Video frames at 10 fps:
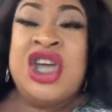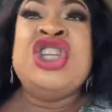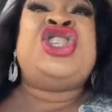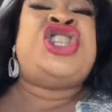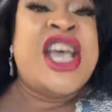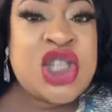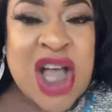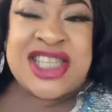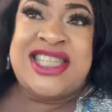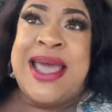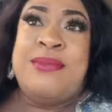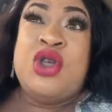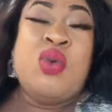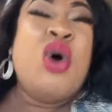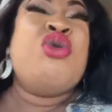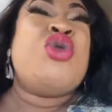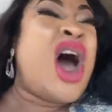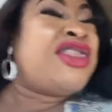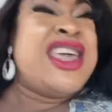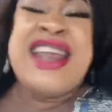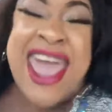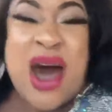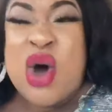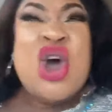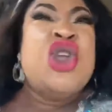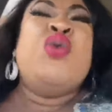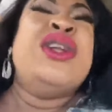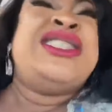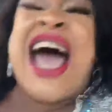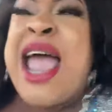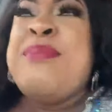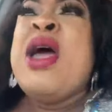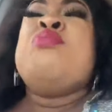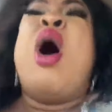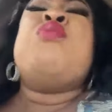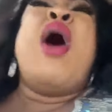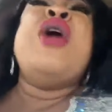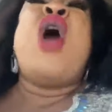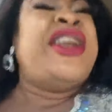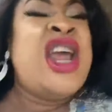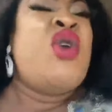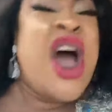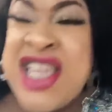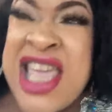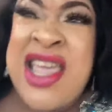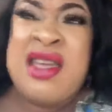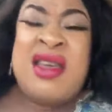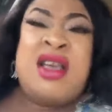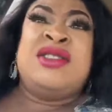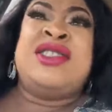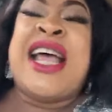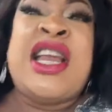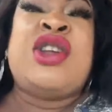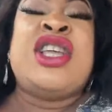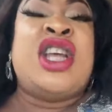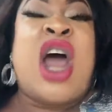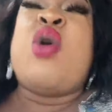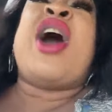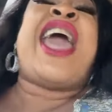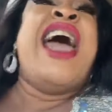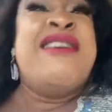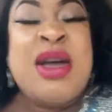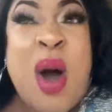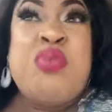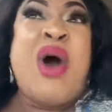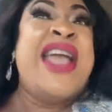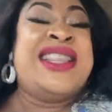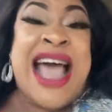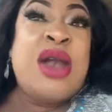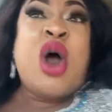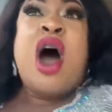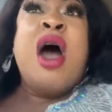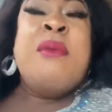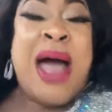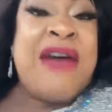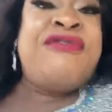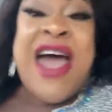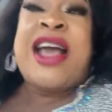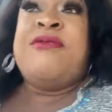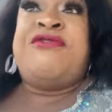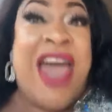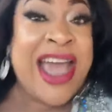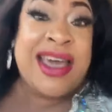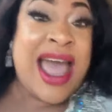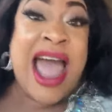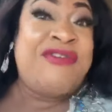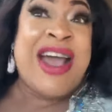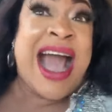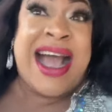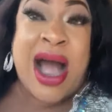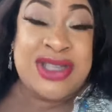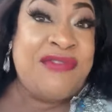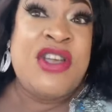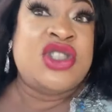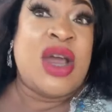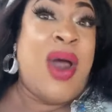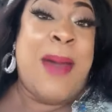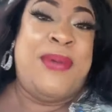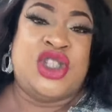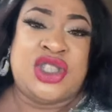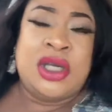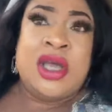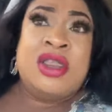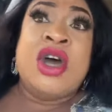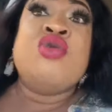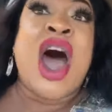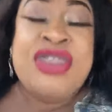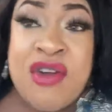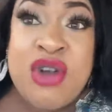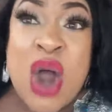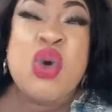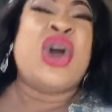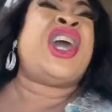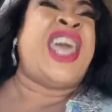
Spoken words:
In Jesus' name, you will rot in hell. You will die. Go boy, rodi roni. That is the rock carry. Go boy, you can know a fake account. I finish rubbish. The wrath of God will